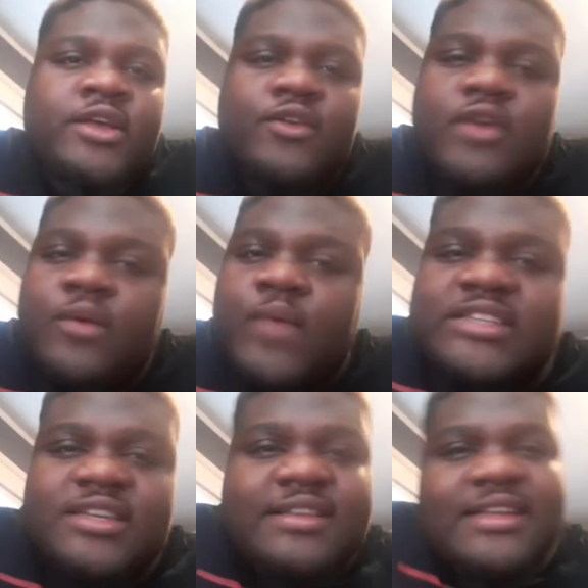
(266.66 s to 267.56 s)
You can
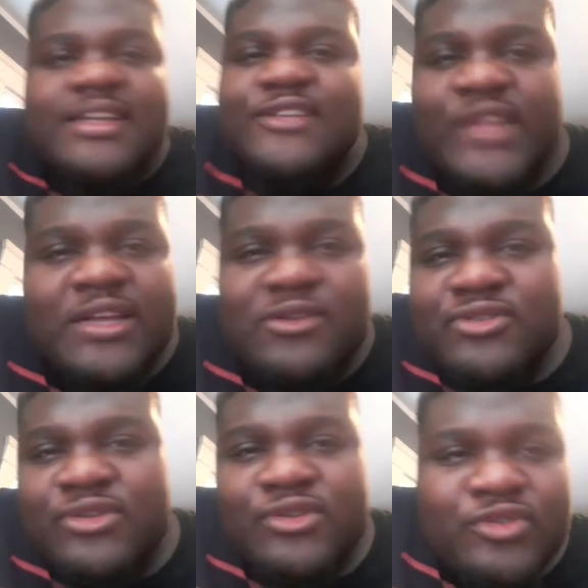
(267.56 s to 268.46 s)
watch other niggas'
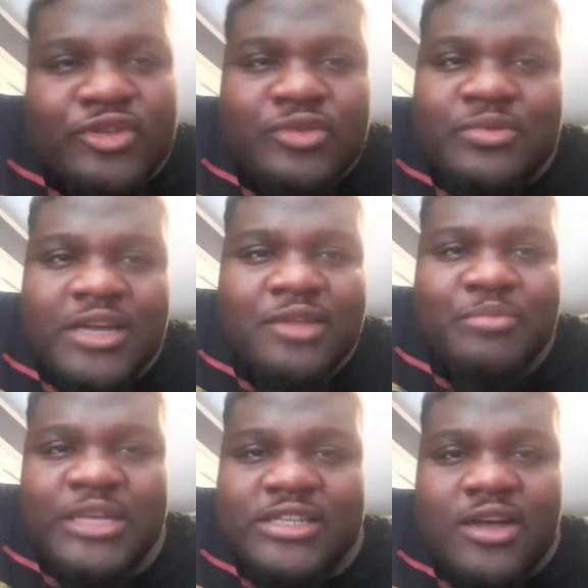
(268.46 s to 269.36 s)
videos on YouTube. They're gonna
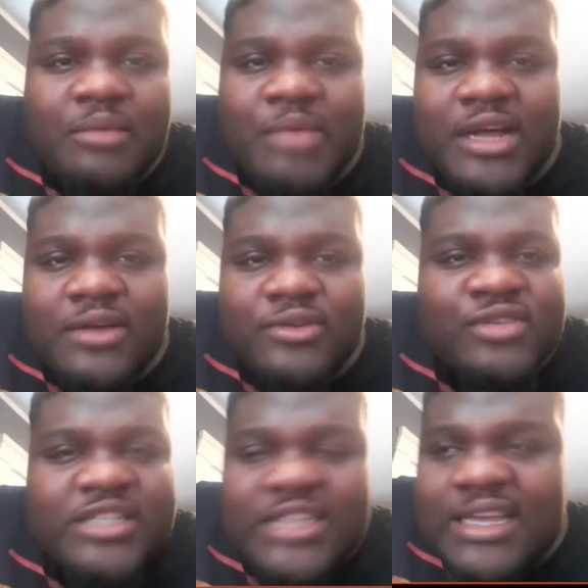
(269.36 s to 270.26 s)
be talking about how
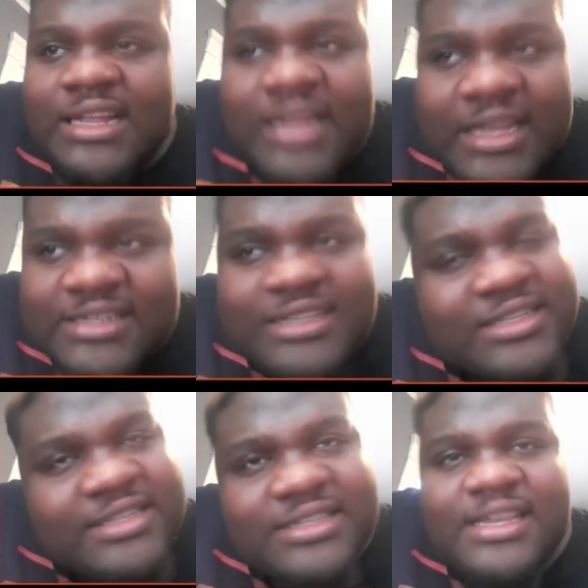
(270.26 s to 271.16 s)
Gucci said this and
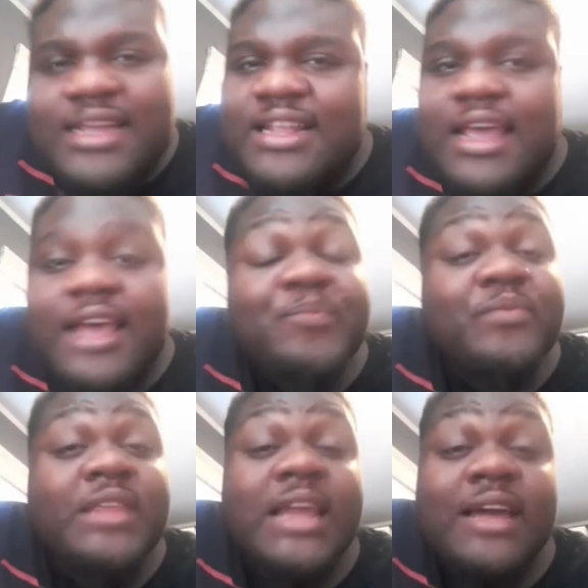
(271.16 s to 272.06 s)
Jeezy said
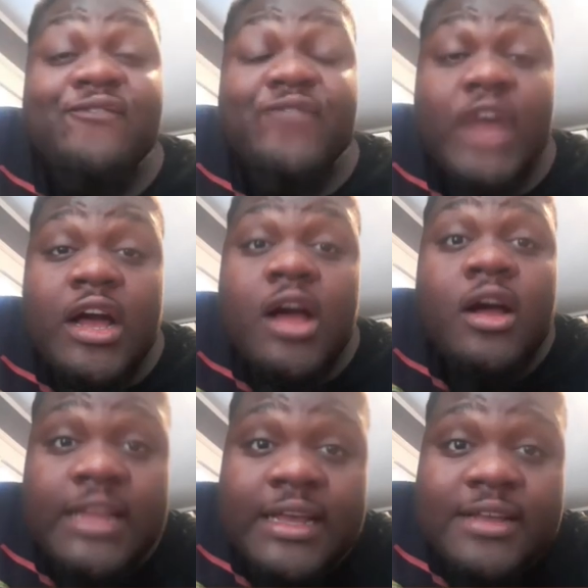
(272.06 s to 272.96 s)
that. Nigga, fuck
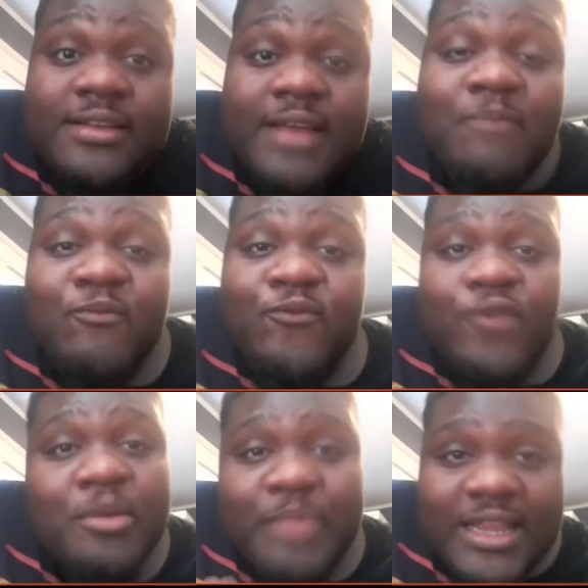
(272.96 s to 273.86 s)
all that. I'm
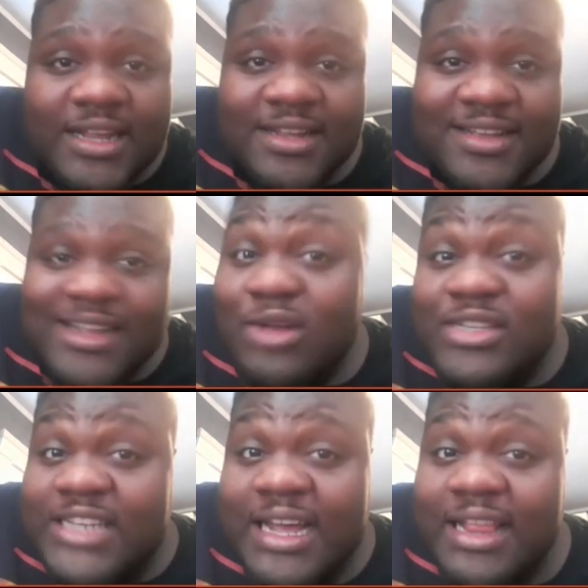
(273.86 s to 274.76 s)
from Atlanta. It don't
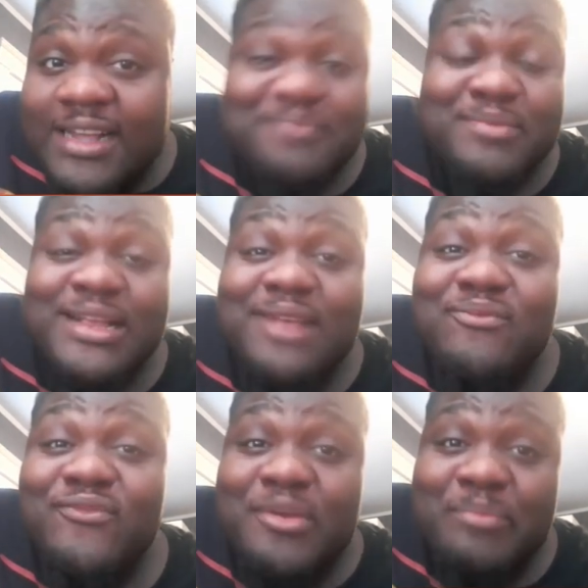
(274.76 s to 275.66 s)
sound like it, but
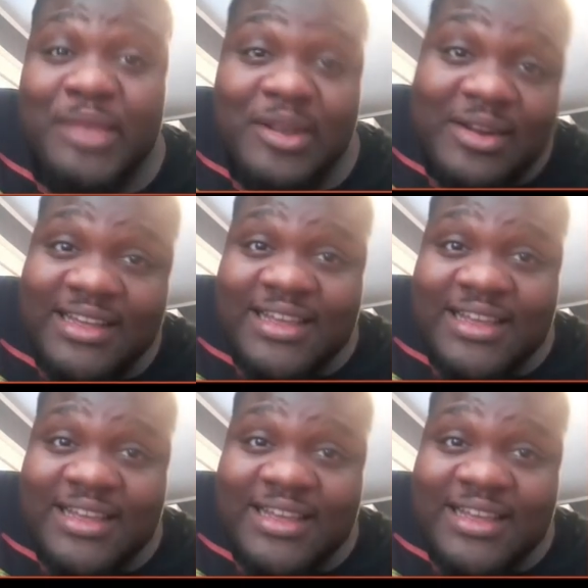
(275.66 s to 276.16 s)
I'm from here.